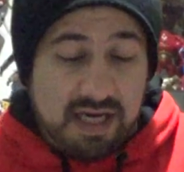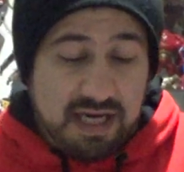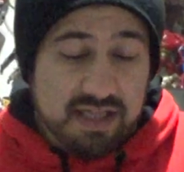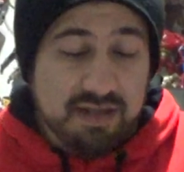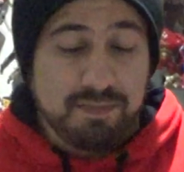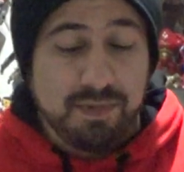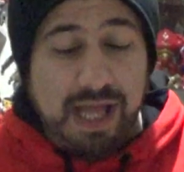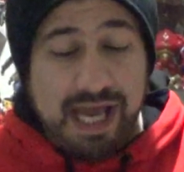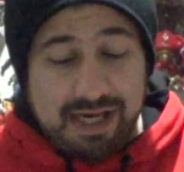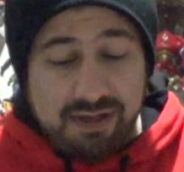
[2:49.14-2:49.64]
Uh,
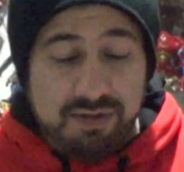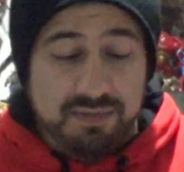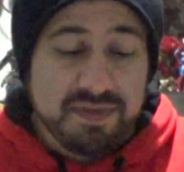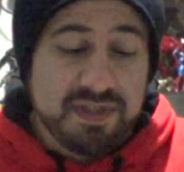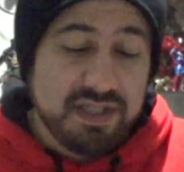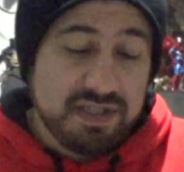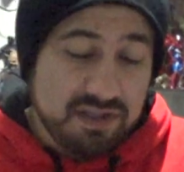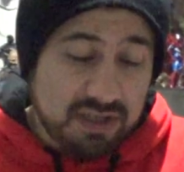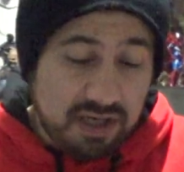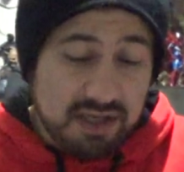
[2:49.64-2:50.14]
the Black
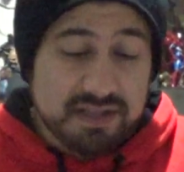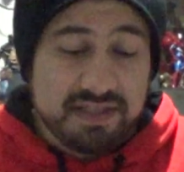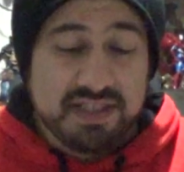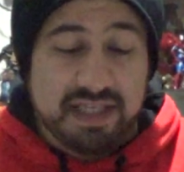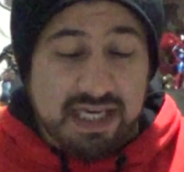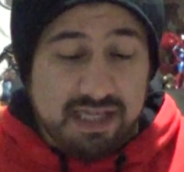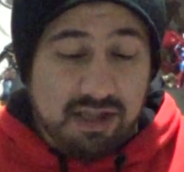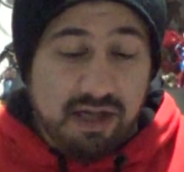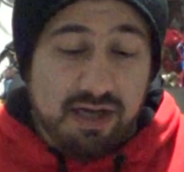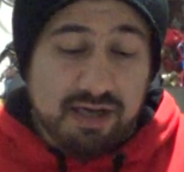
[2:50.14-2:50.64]
Crimson Dawn
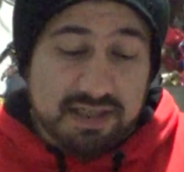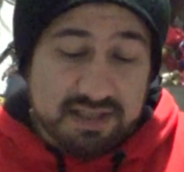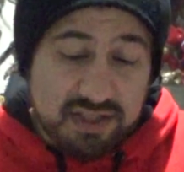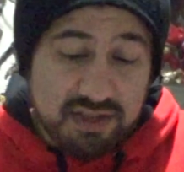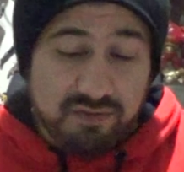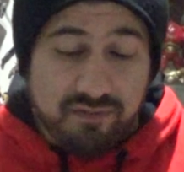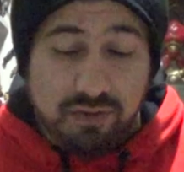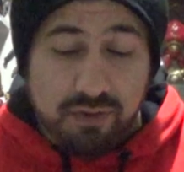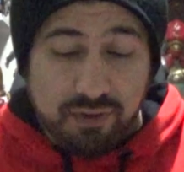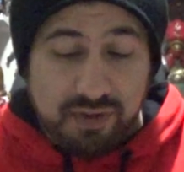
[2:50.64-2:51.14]
Psylocke and
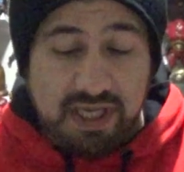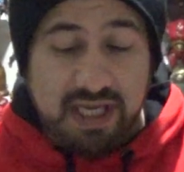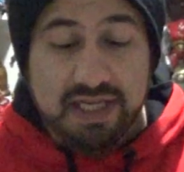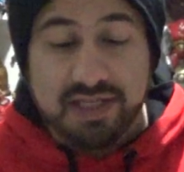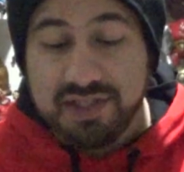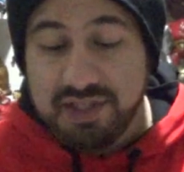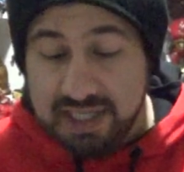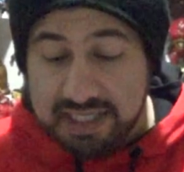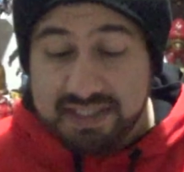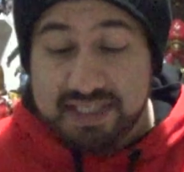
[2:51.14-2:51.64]
Silver Luke
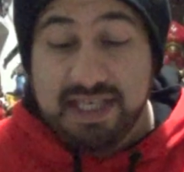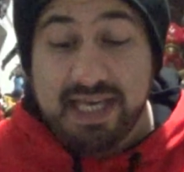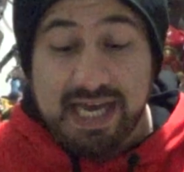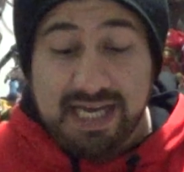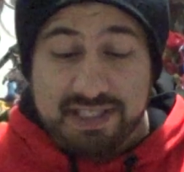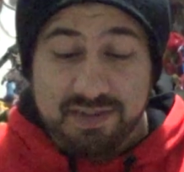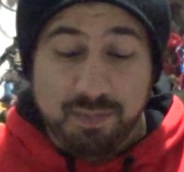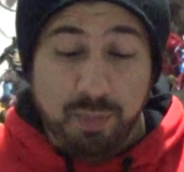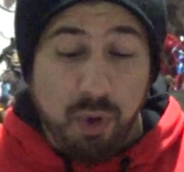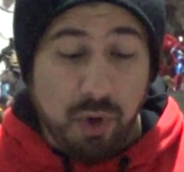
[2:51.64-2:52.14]
Cage, yes, he
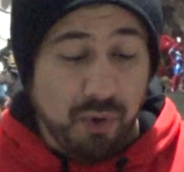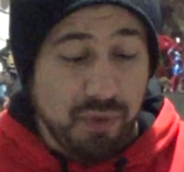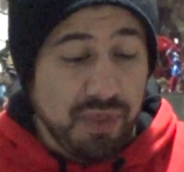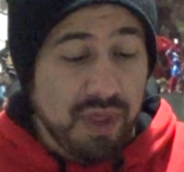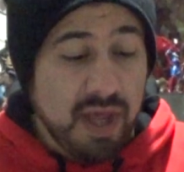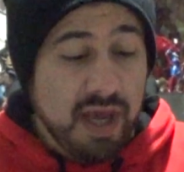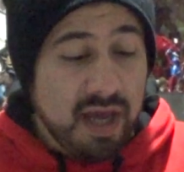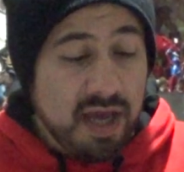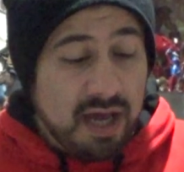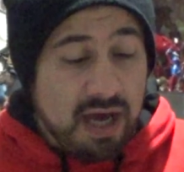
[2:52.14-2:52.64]
has
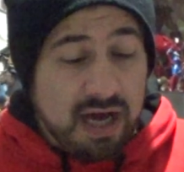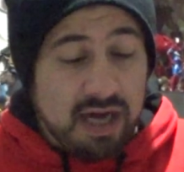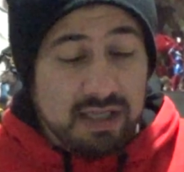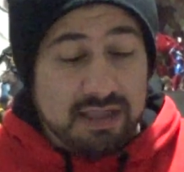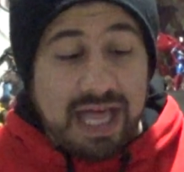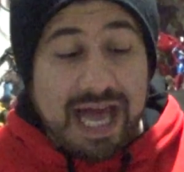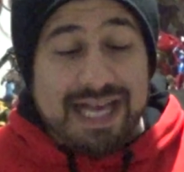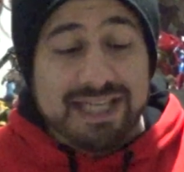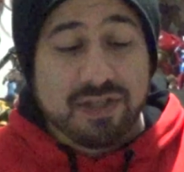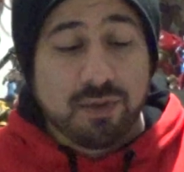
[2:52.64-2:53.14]
both. Uh,
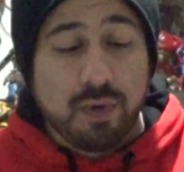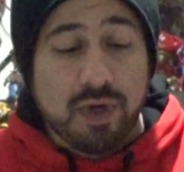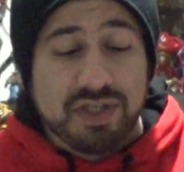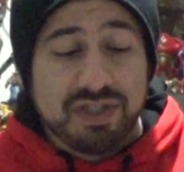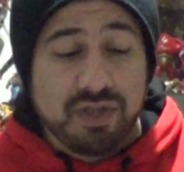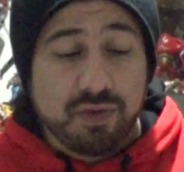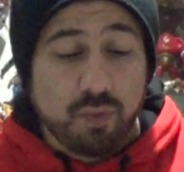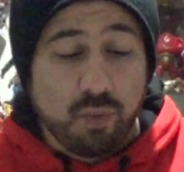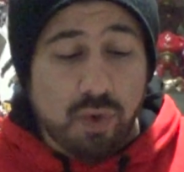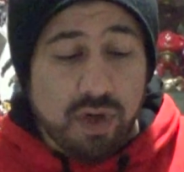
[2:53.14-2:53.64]
last
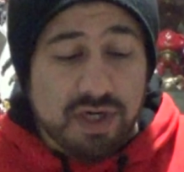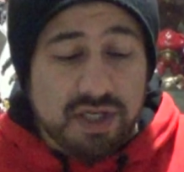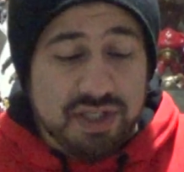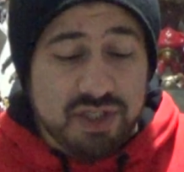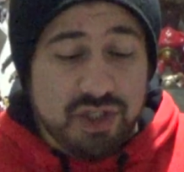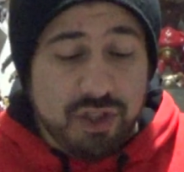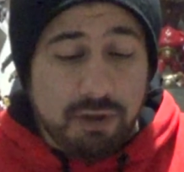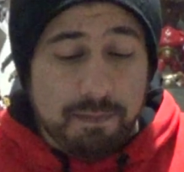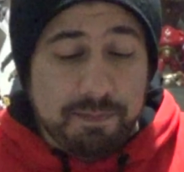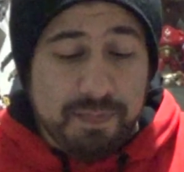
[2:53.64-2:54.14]
question, what
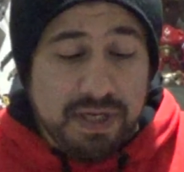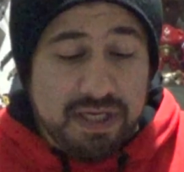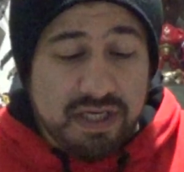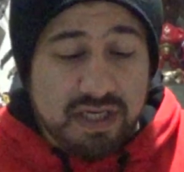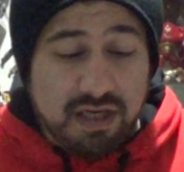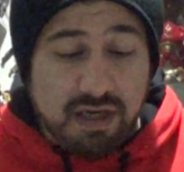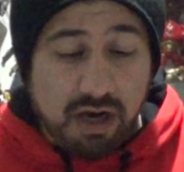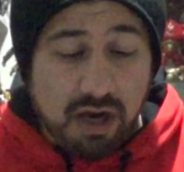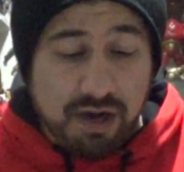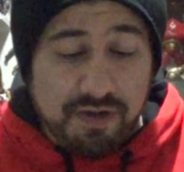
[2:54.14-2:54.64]
is your
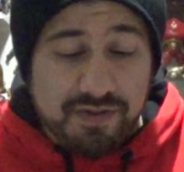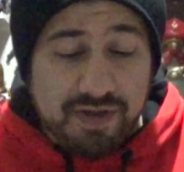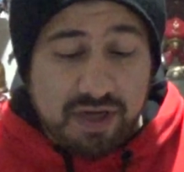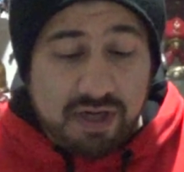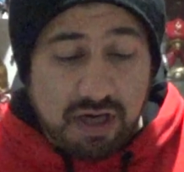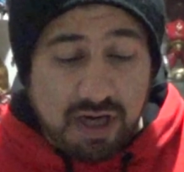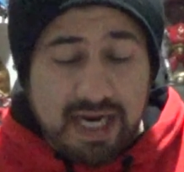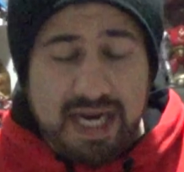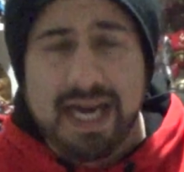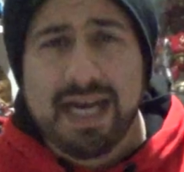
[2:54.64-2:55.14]
opinion on
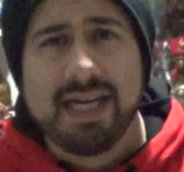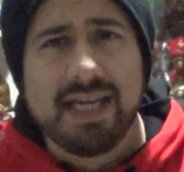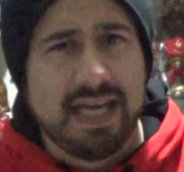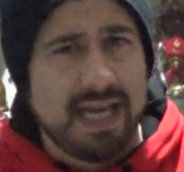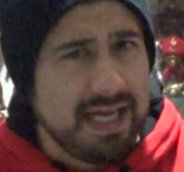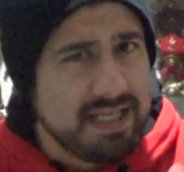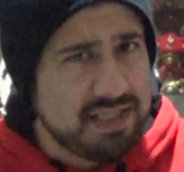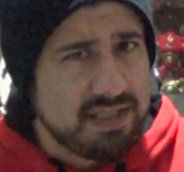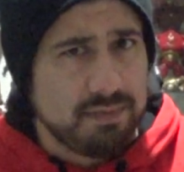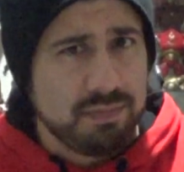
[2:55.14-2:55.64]
the... and he
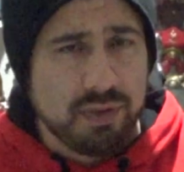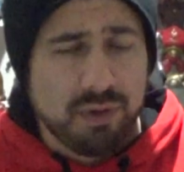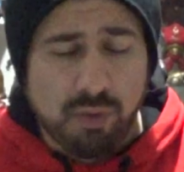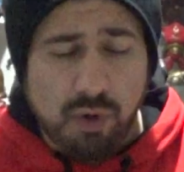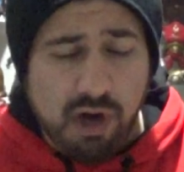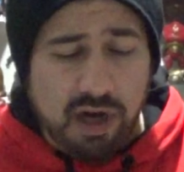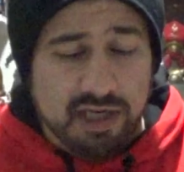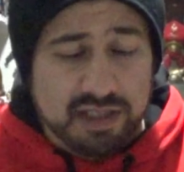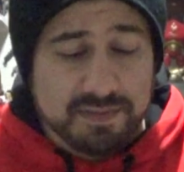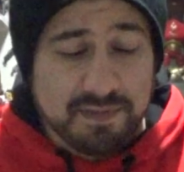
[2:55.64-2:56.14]
has the Blue
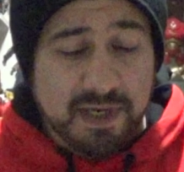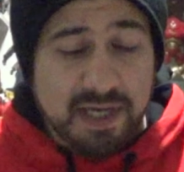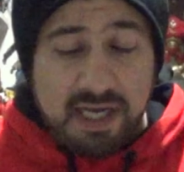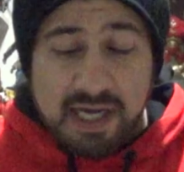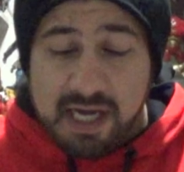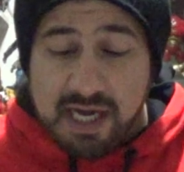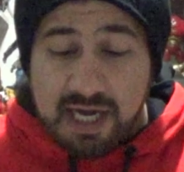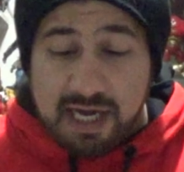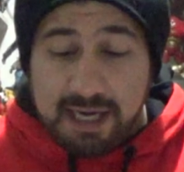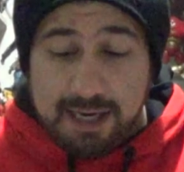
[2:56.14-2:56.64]
Wasp.
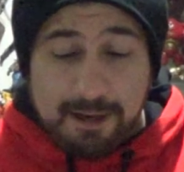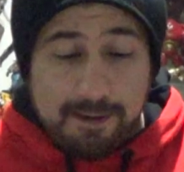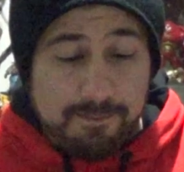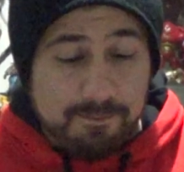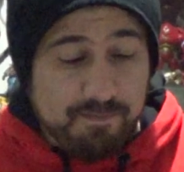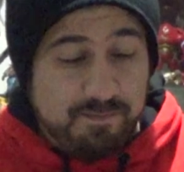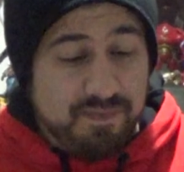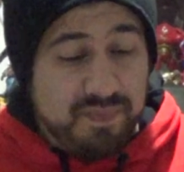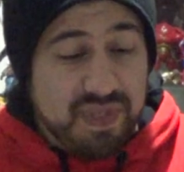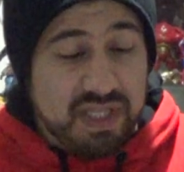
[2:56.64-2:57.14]

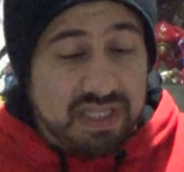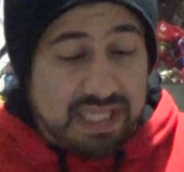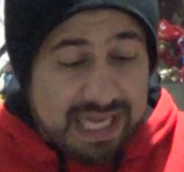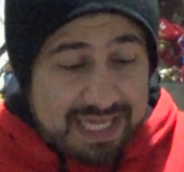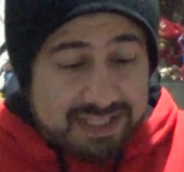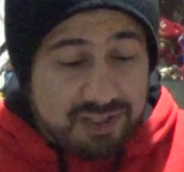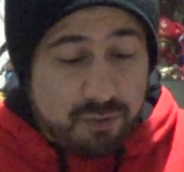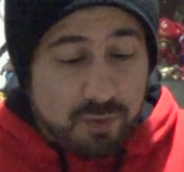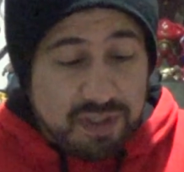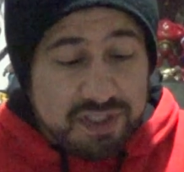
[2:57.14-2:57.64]
Um,
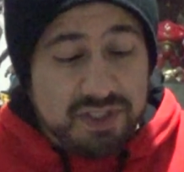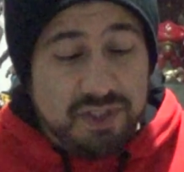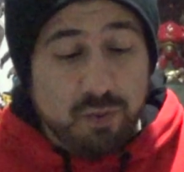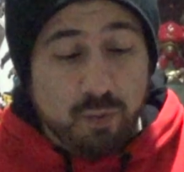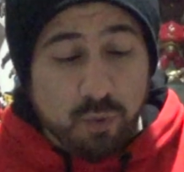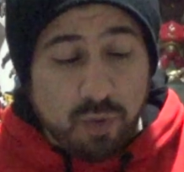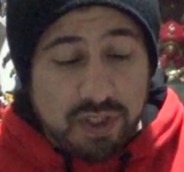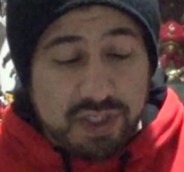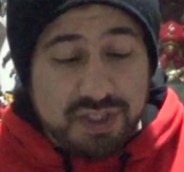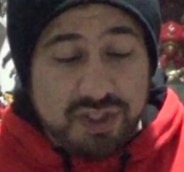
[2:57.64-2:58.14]
last
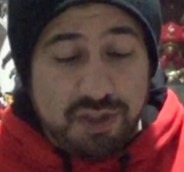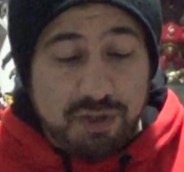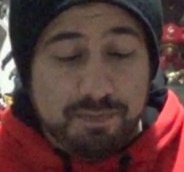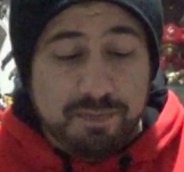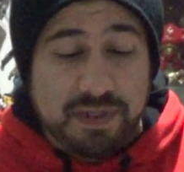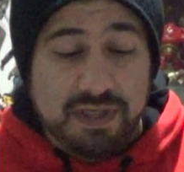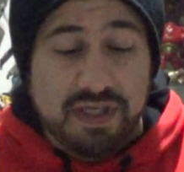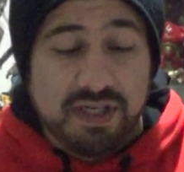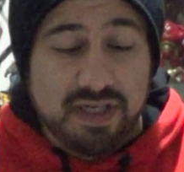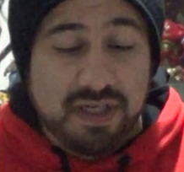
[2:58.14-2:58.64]
question, what is your
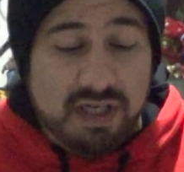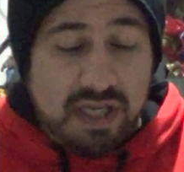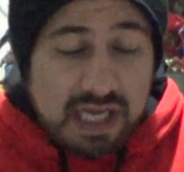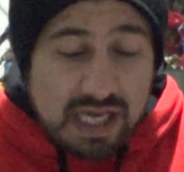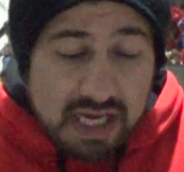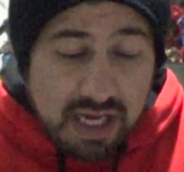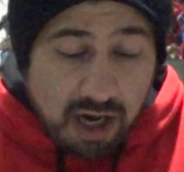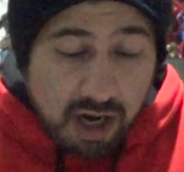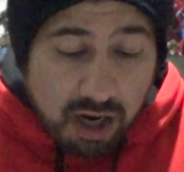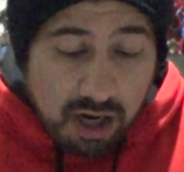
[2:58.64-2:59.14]
opinion
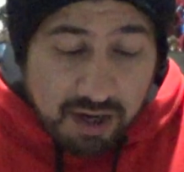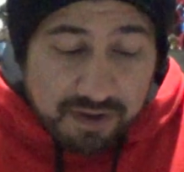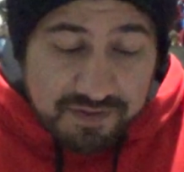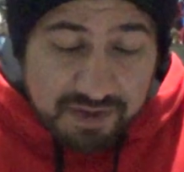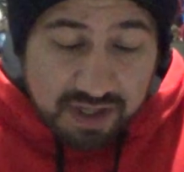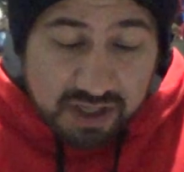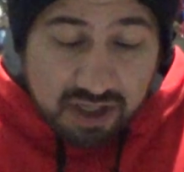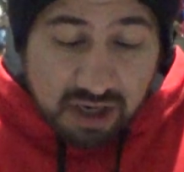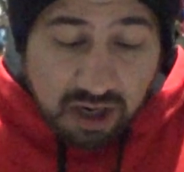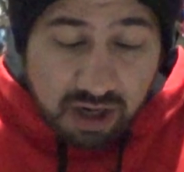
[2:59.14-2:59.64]
on
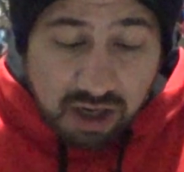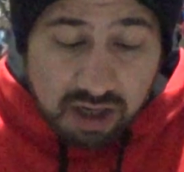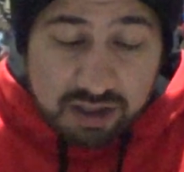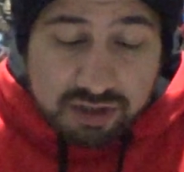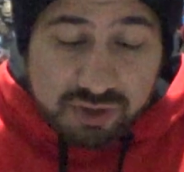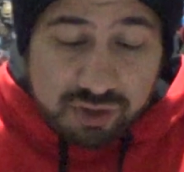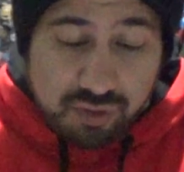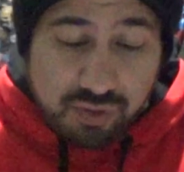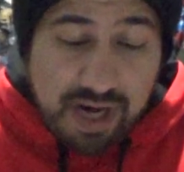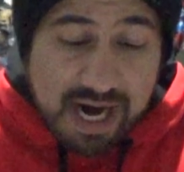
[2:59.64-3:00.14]
the
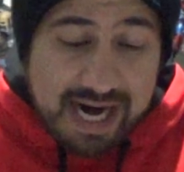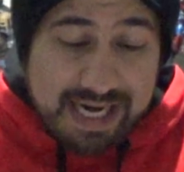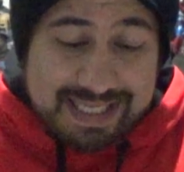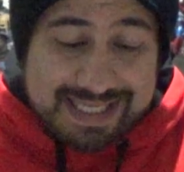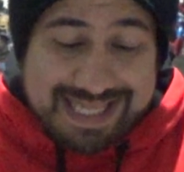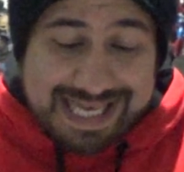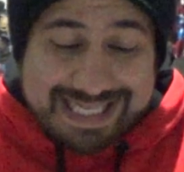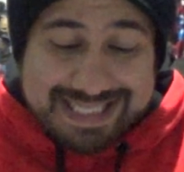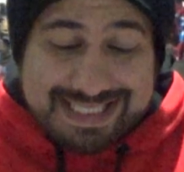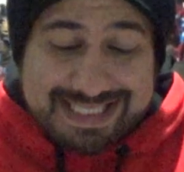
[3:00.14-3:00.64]

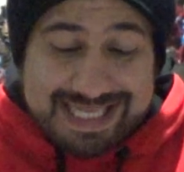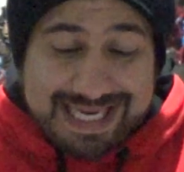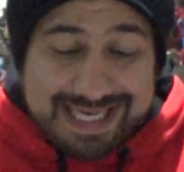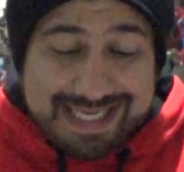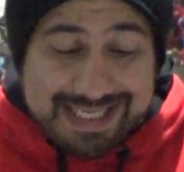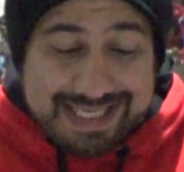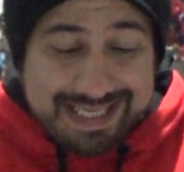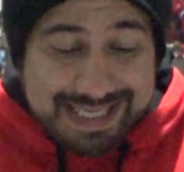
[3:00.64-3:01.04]
contract that San